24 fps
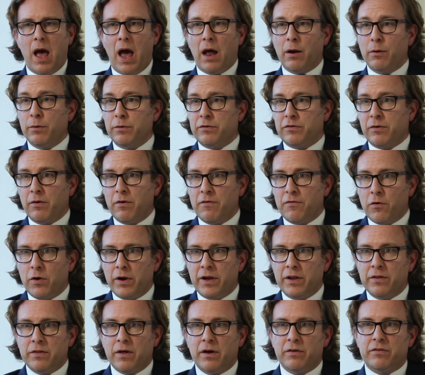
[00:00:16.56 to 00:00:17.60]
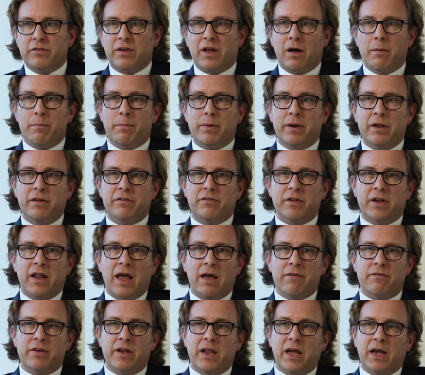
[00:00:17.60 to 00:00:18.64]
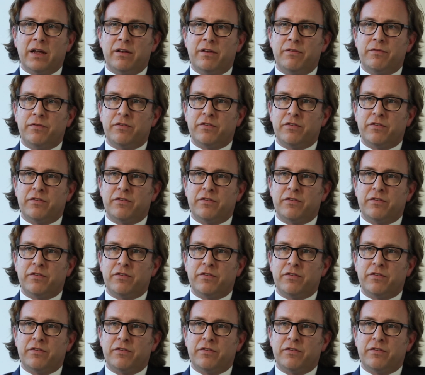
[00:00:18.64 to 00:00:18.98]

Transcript: and also avoiding those companies that have a negative